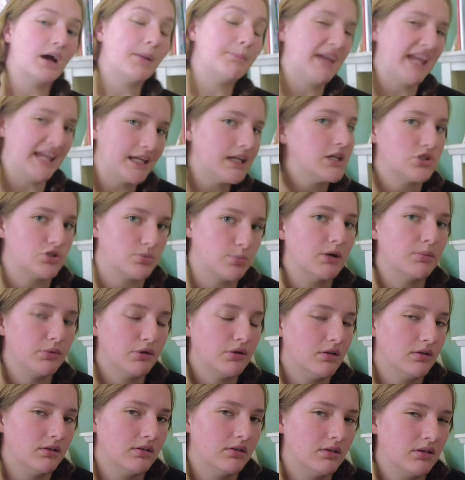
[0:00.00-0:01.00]
pinkish
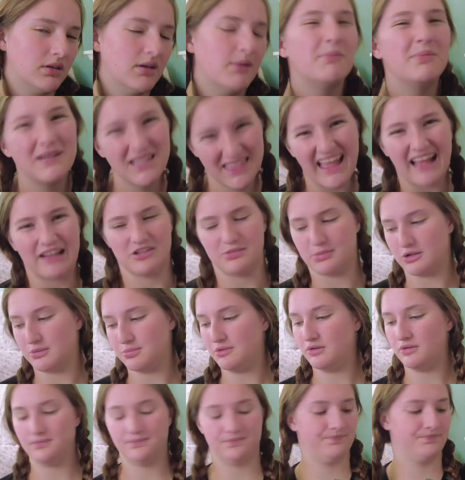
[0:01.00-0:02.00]
purple, but that's
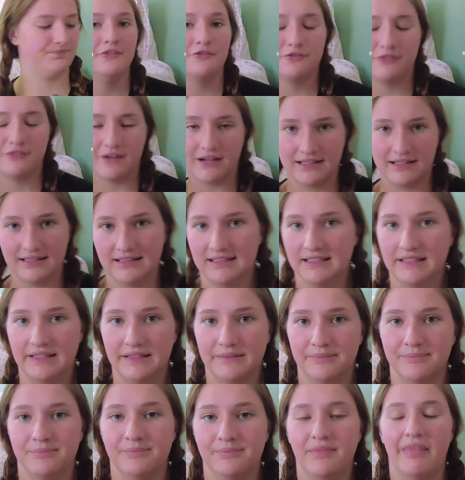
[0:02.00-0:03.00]
purple. And finally,
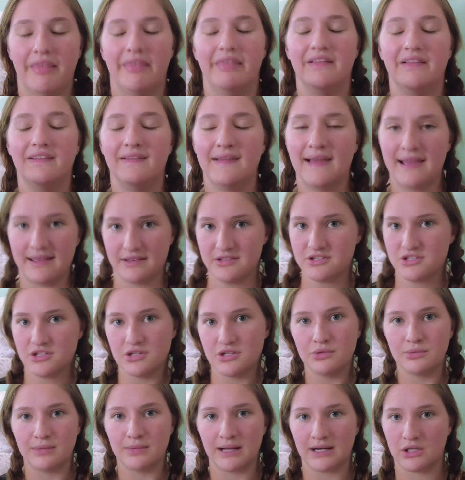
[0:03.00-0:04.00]
the last
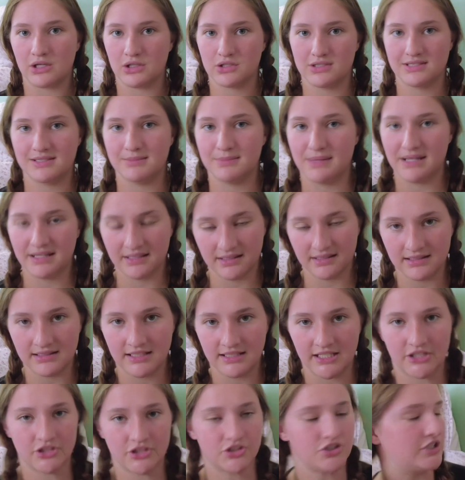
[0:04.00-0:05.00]
two records in my
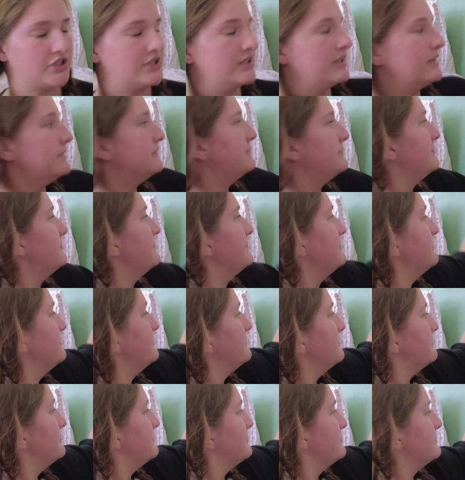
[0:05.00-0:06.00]
collection,
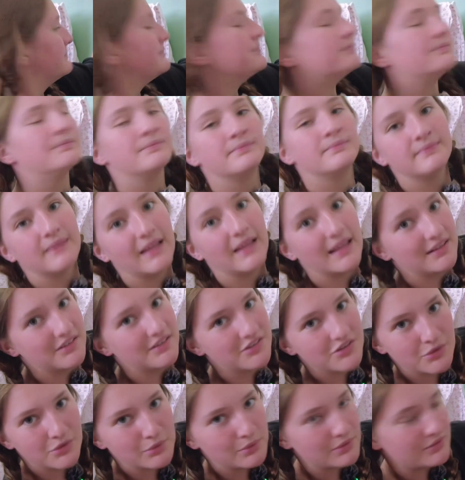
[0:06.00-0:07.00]
and
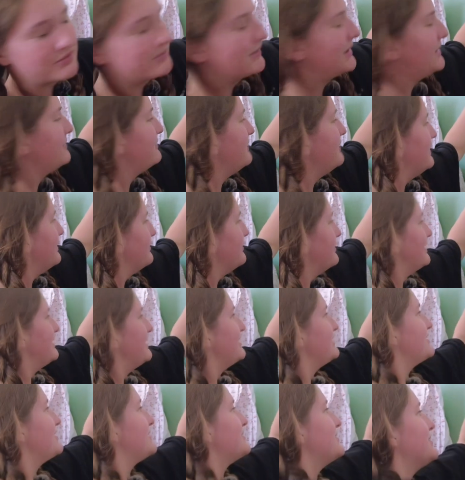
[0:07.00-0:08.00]
two of my
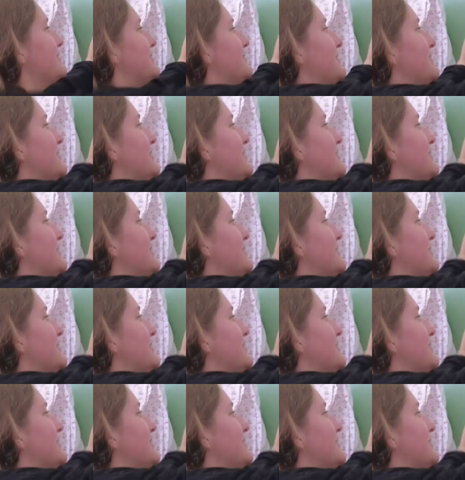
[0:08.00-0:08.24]
favorites.